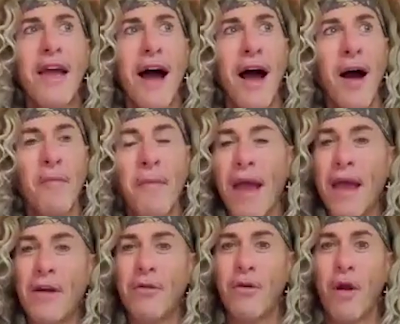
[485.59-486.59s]

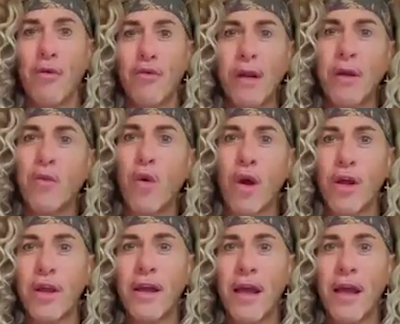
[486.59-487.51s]
and rework it